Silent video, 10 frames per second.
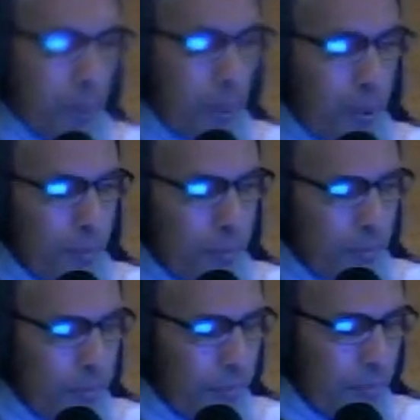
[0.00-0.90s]
Purport.
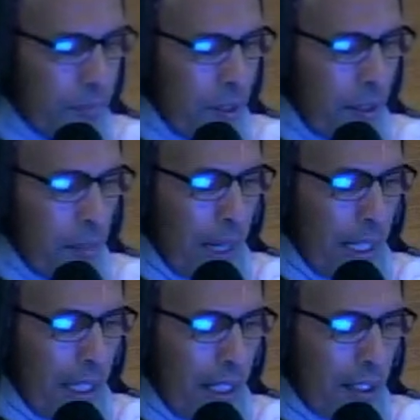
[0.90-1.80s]

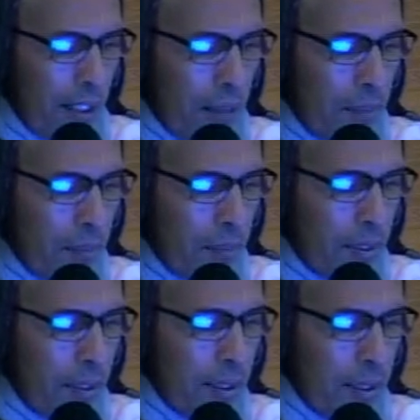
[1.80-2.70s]
By laughing,
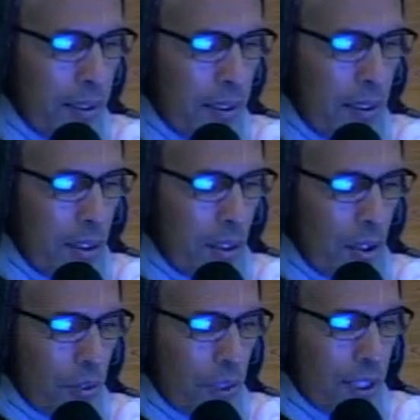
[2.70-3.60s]

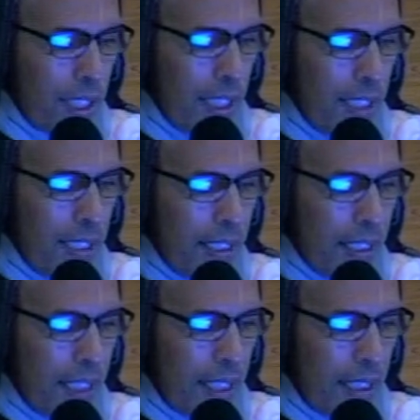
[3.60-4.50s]
Lord Krishna
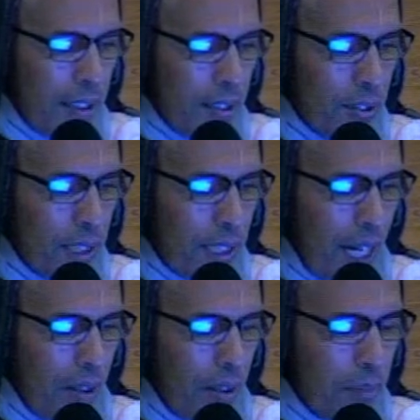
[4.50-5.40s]
indicated to the
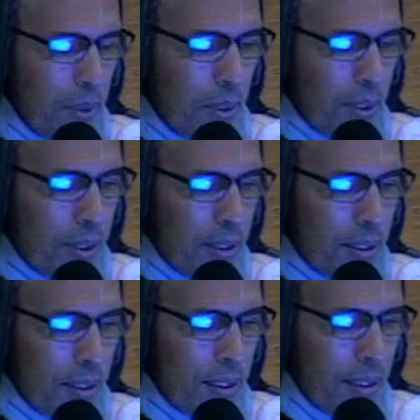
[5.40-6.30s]
cowherd boys
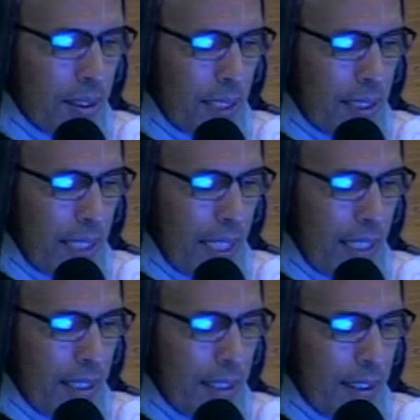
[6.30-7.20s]
that
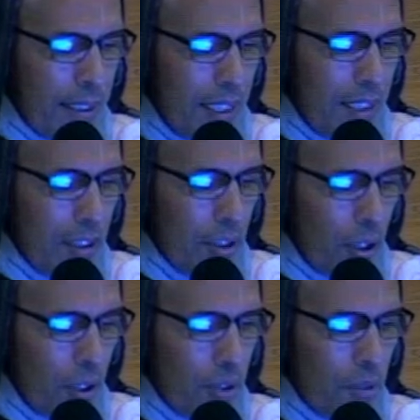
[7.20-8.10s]
they need
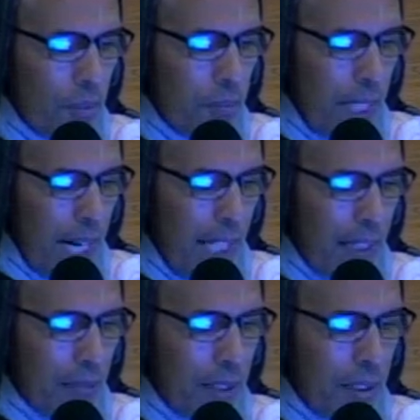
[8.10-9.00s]
not be
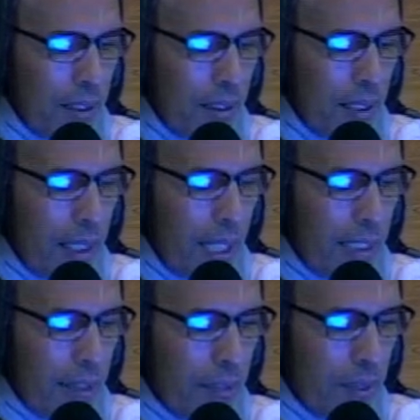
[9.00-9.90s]
angry
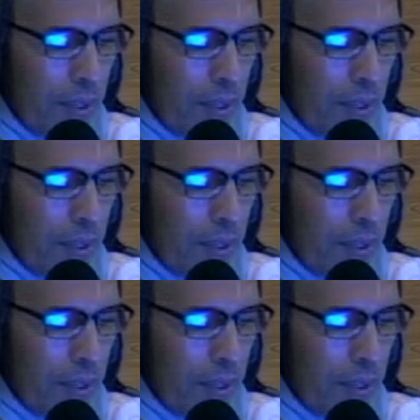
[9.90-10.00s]
at the